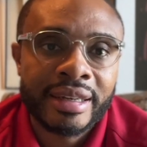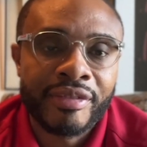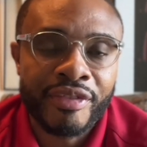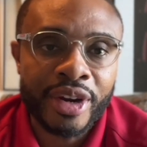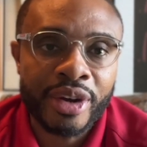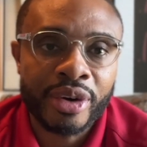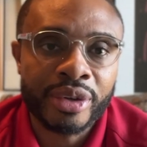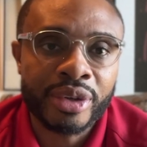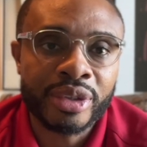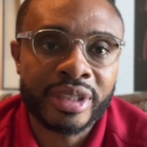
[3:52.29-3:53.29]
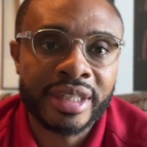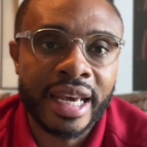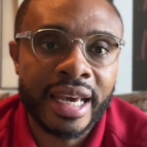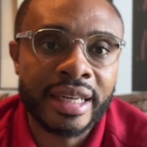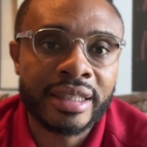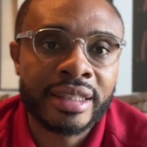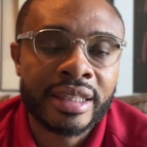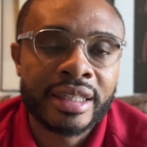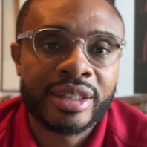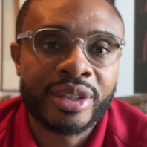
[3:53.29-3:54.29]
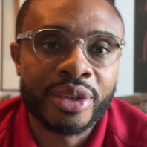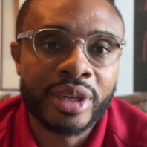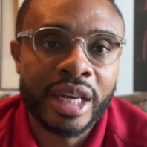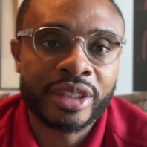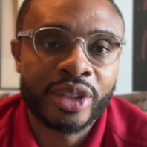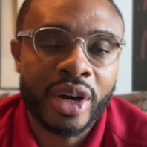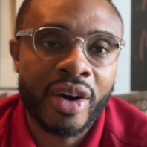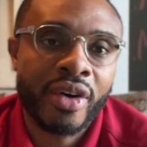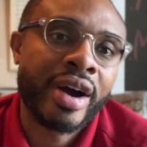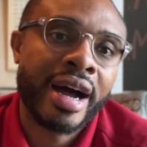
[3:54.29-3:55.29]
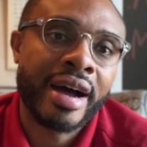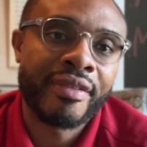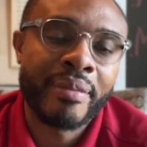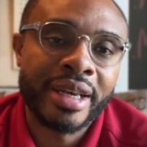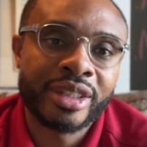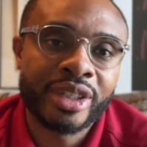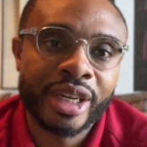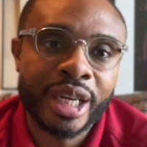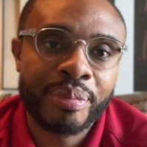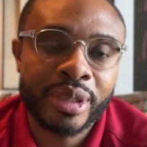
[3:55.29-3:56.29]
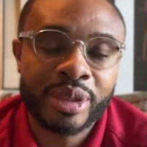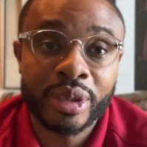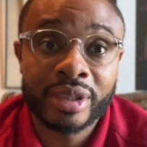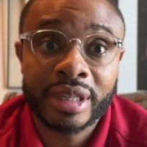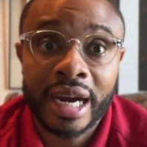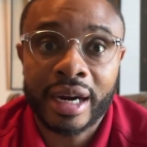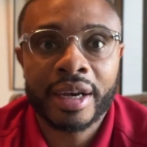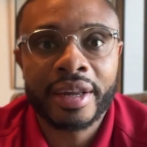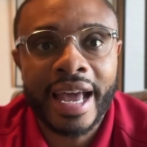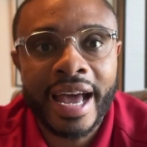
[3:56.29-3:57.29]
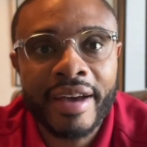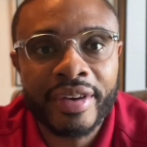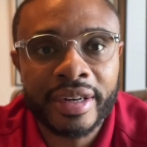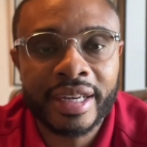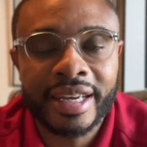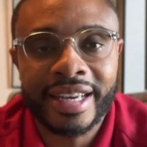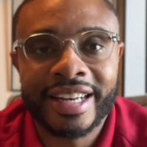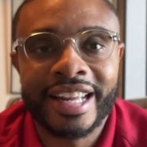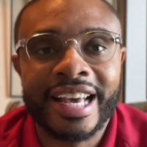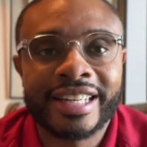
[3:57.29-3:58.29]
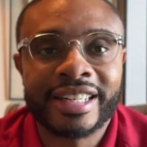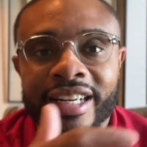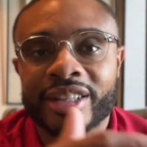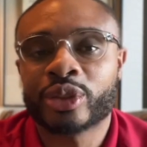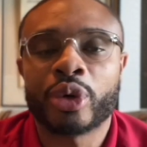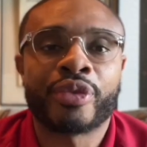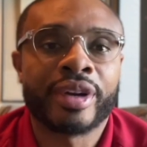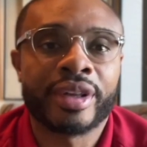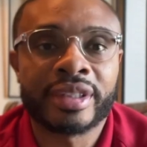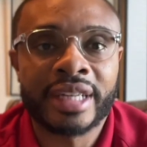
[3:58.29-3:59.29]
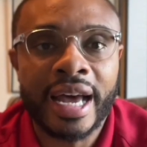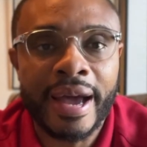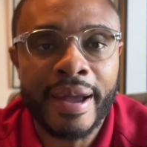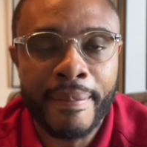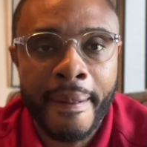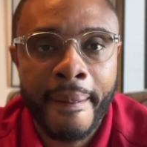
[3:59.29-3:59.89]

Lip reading: videoing you today to let you know I've made it to Olympics, which I clearly haven't, and that's another story for another time.